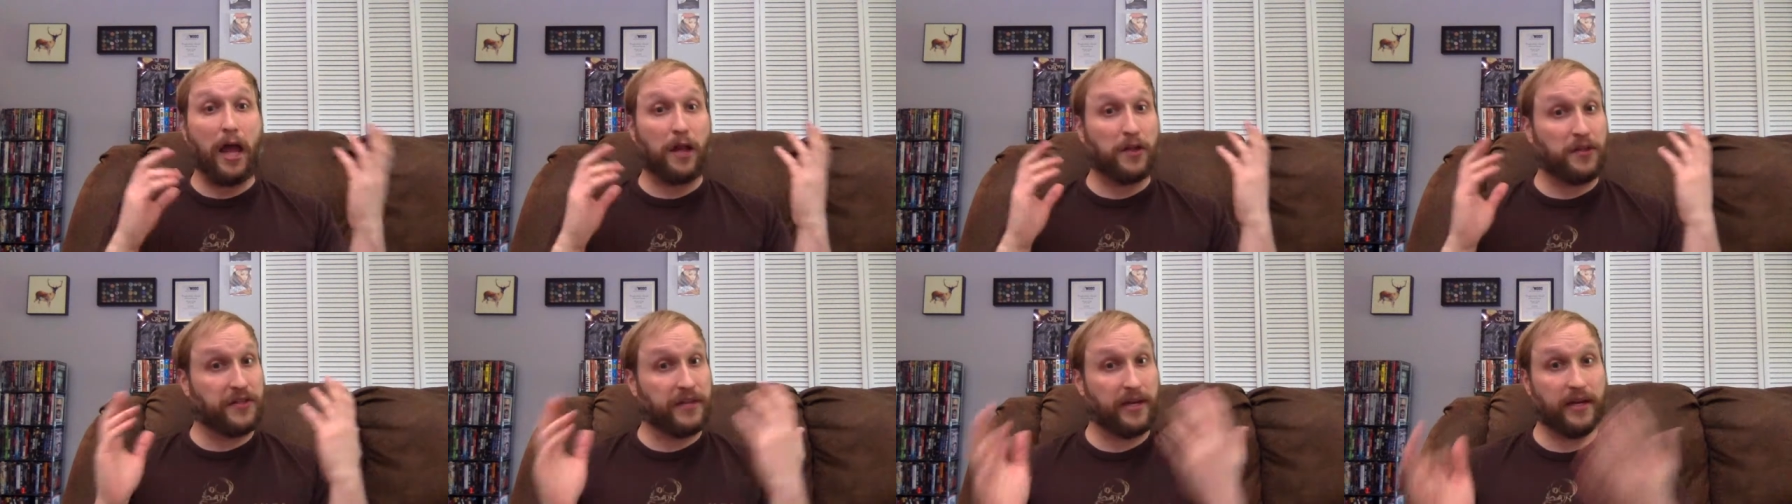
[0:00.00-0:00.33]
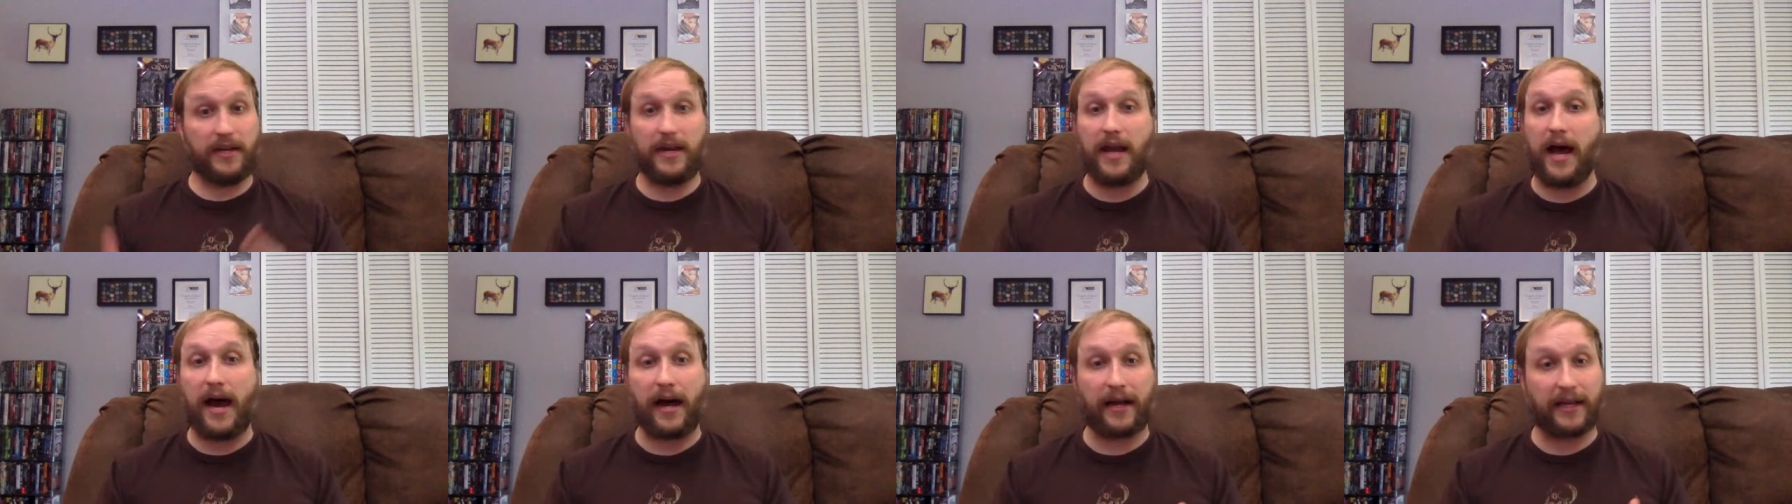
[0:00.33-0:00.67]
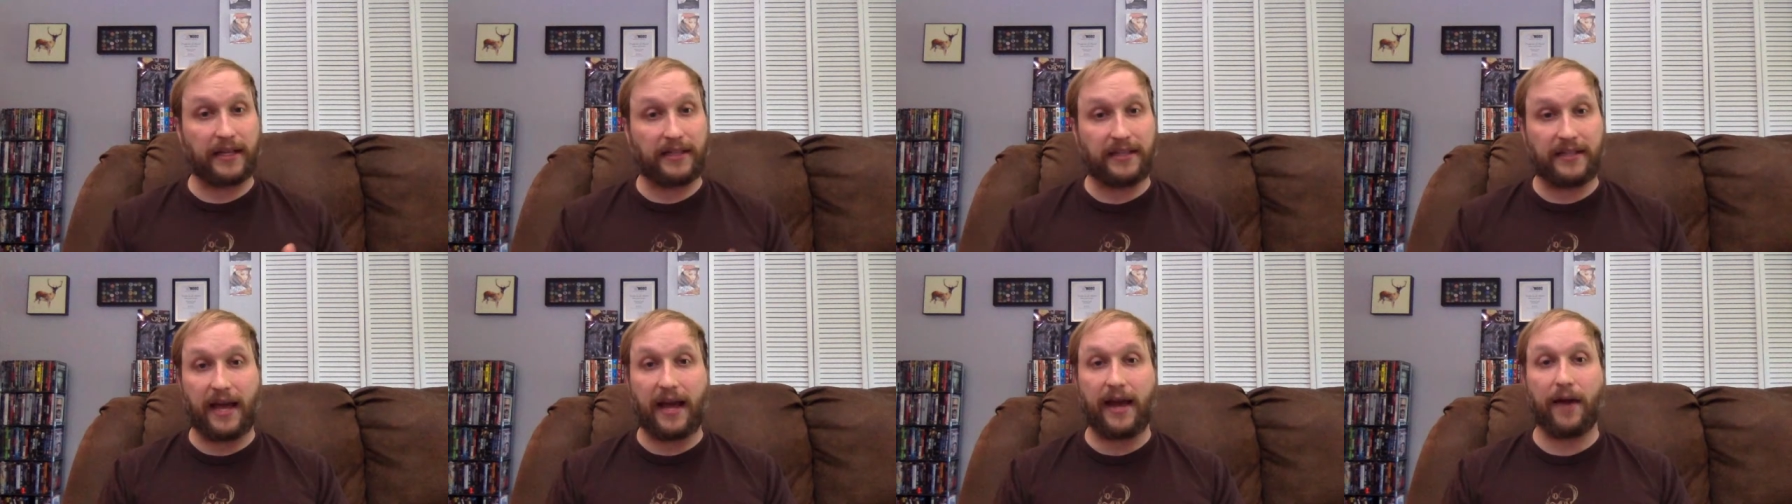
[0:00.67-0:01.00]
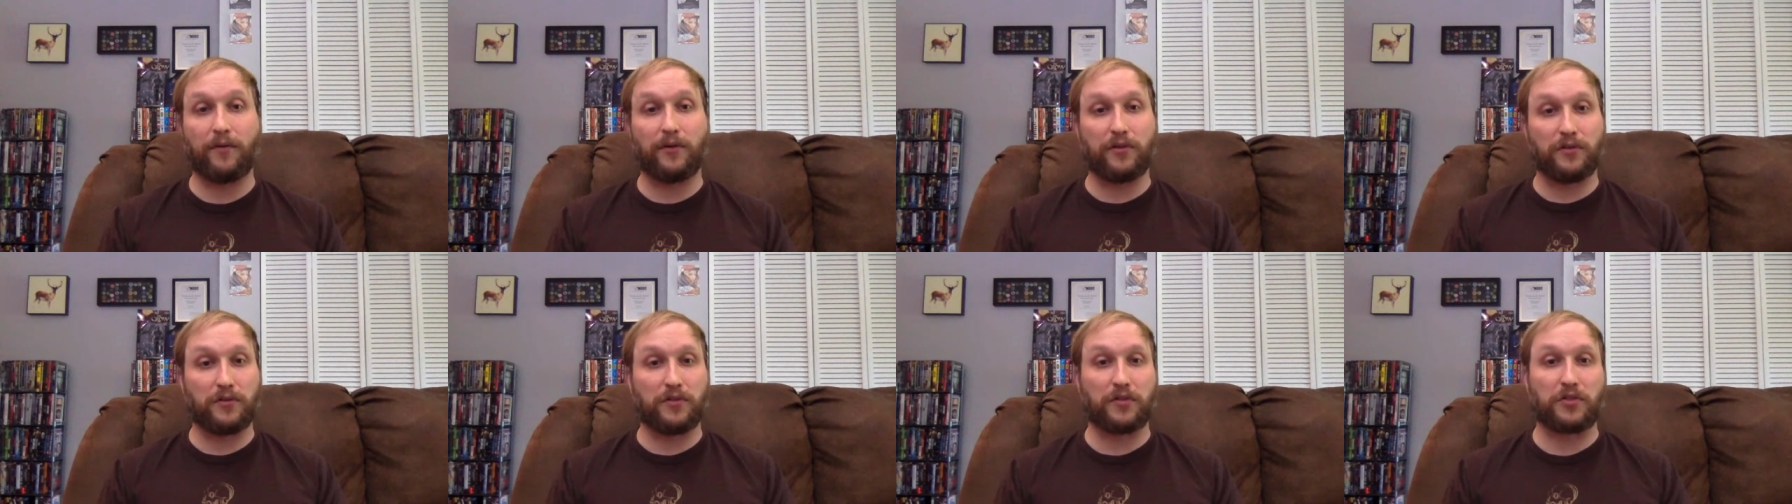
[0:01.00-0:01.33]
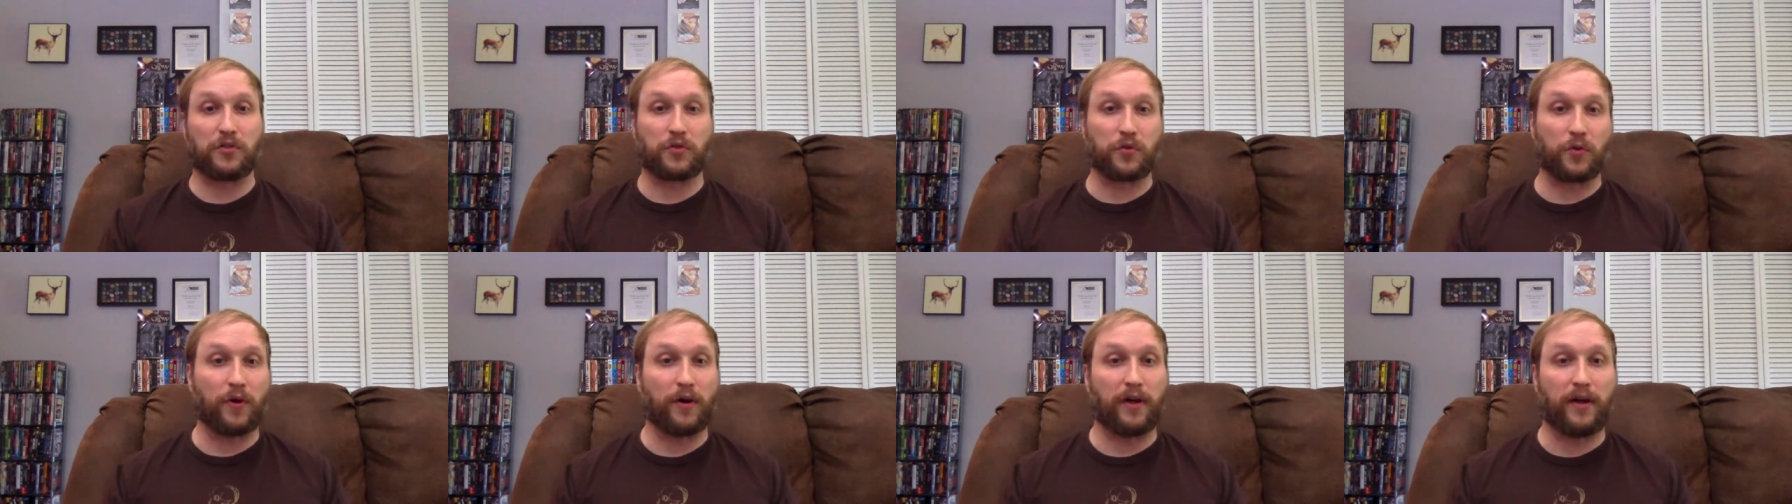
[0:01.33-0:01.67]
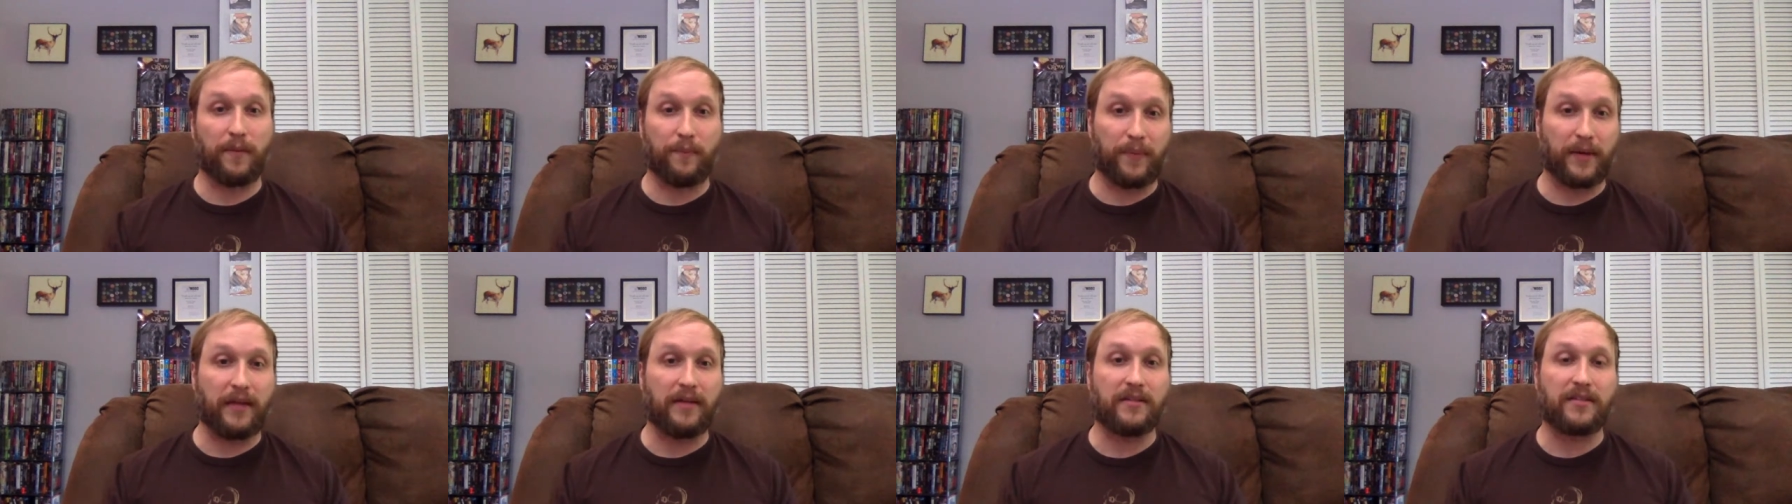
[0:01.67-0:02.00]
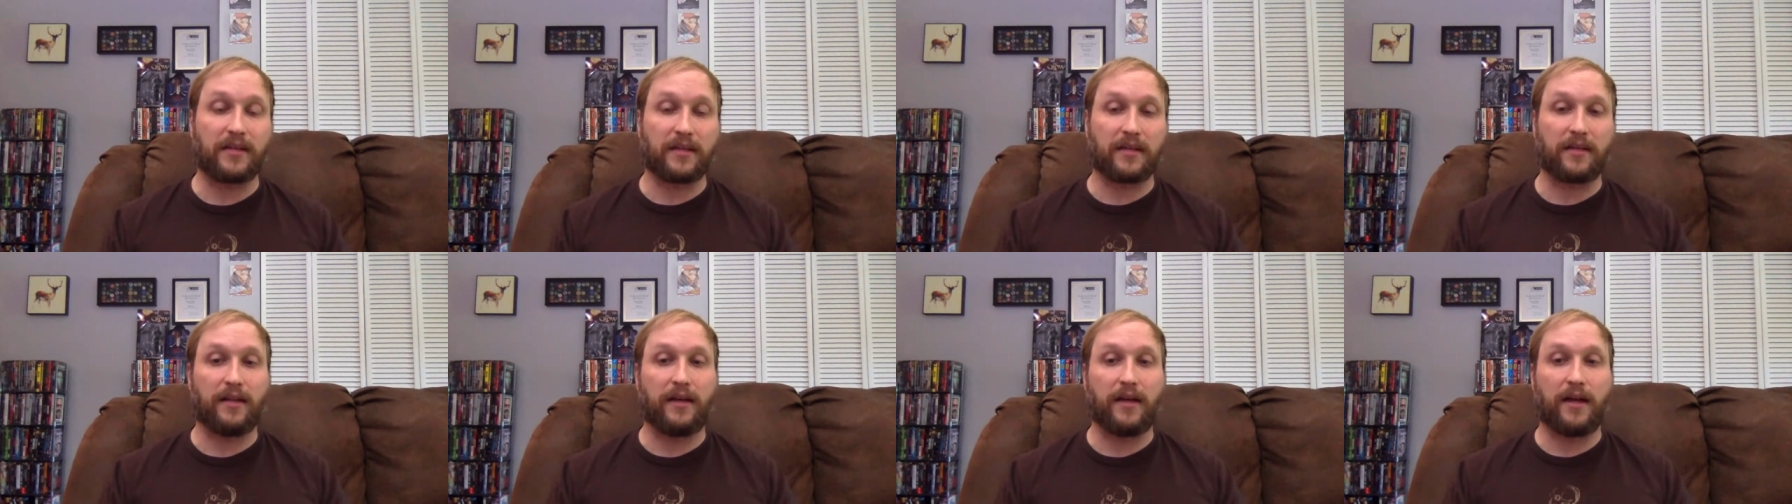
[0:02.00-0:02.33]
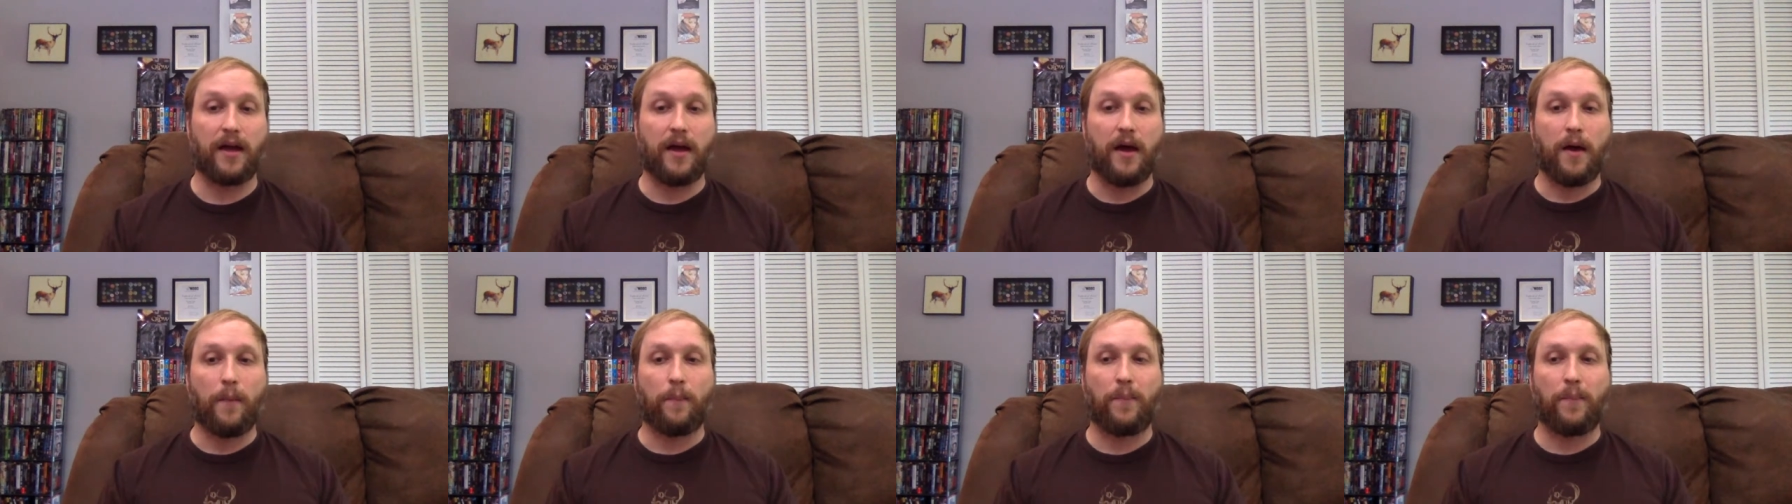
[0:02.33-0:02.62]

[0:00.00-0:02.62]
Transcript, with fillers: to knock it down and destroy it, basically.